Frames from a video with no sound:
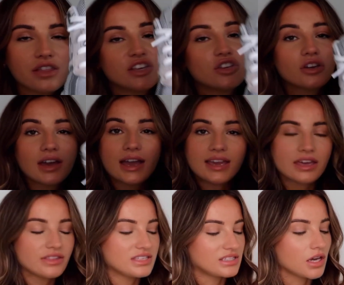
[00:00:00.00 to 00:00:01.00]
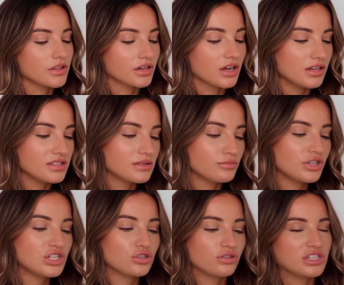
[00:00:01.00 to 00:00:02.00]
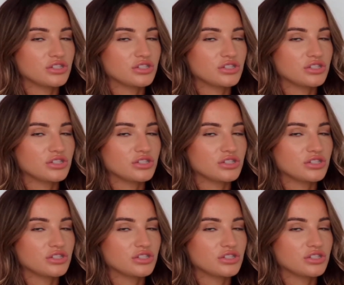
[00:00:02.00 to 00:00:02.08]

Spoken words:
think you can get these in other colors. I'm pretty sure they